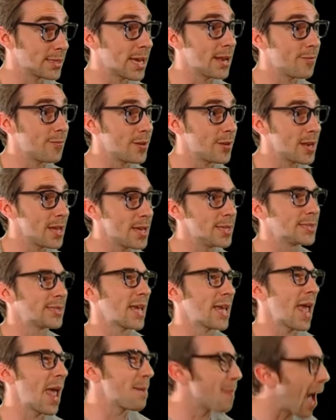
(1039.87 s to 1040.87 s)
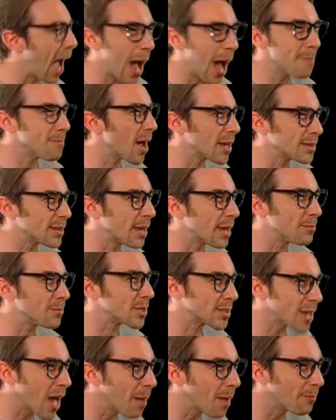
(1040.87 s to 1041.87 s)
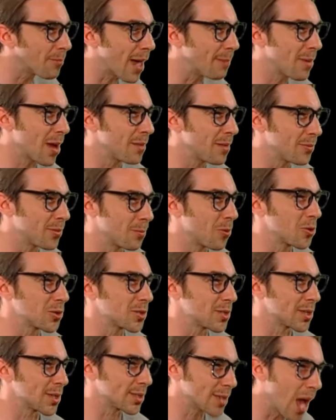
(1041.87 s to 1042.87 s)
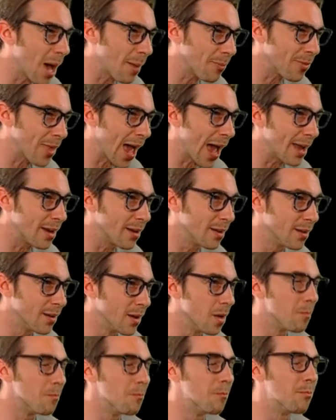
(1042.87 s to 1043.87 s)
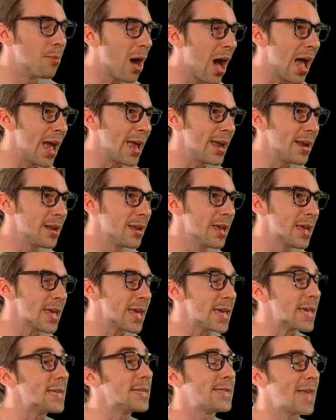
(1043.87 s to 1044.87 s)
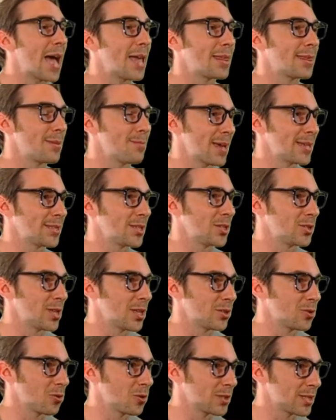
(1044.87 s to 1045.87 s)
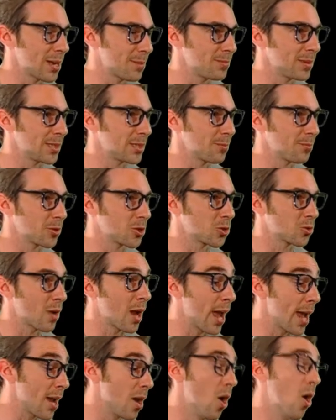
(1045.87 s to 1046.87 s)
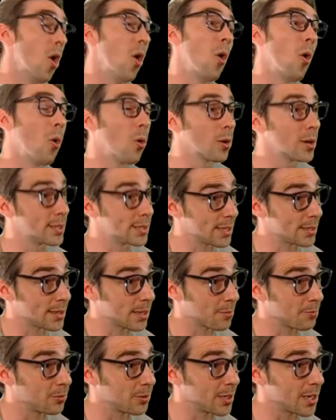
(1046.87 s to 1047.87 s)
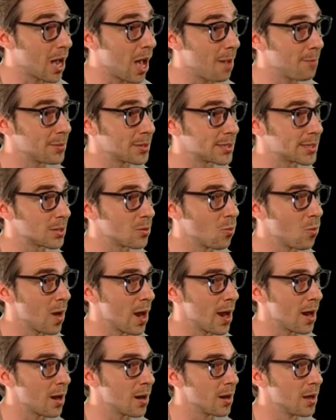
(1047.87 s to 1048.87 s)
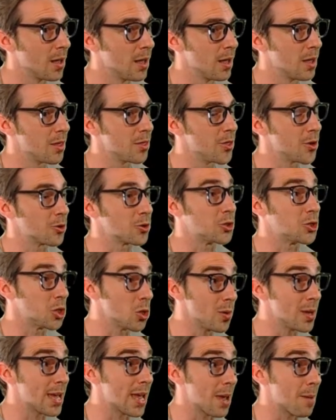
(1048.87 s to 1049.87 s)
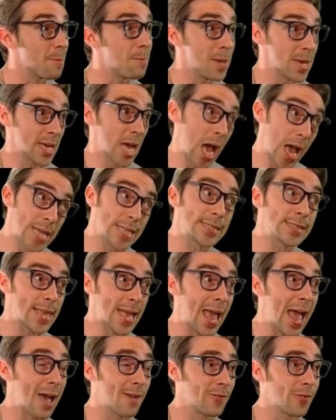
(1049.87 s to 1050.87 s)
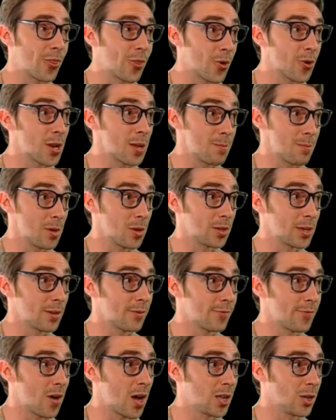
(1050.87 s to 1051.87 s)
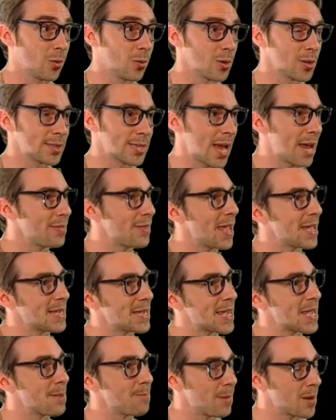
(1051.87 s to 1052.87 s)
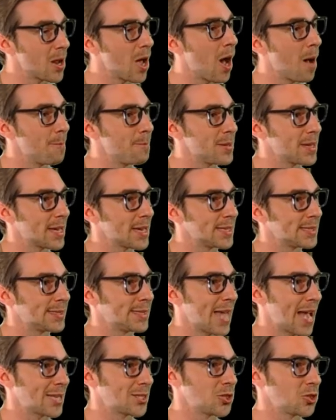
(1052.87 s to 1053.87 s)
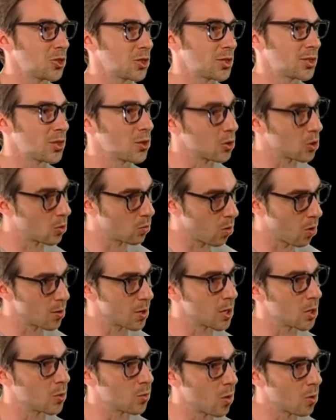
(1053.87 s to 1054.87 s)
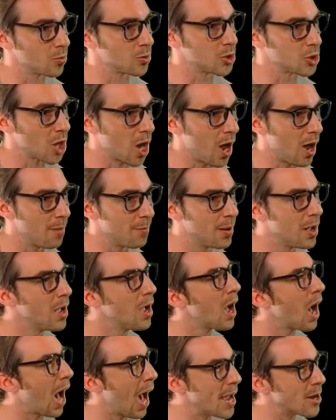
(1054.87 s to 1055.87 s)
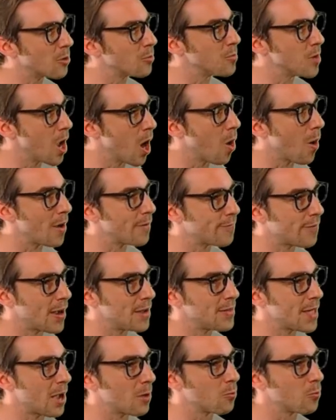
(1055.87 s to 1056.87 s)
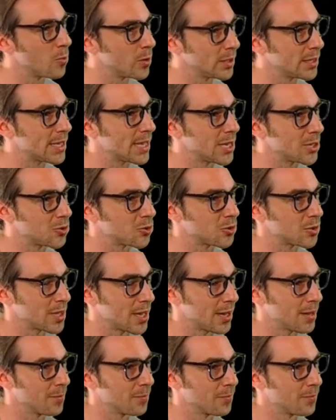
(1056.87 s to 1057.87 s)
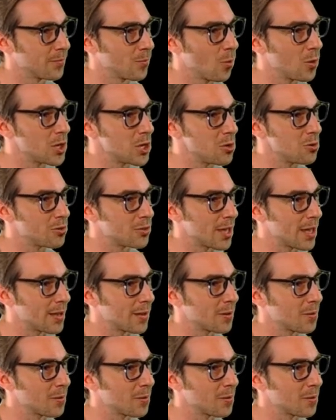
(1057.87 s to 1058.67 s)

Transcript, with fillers: And if it is, am I, I'm not them to stop. I'm not the yeah, person to stop. That. Absolutely. But is that the message that they're attempting to portray, or is it the complete opposite, where they're doing it because they have 30 million followers and they keep it up because that's just their quote unquote job. I don't know. I find that really interesting. Hmm. What do hmm. you think?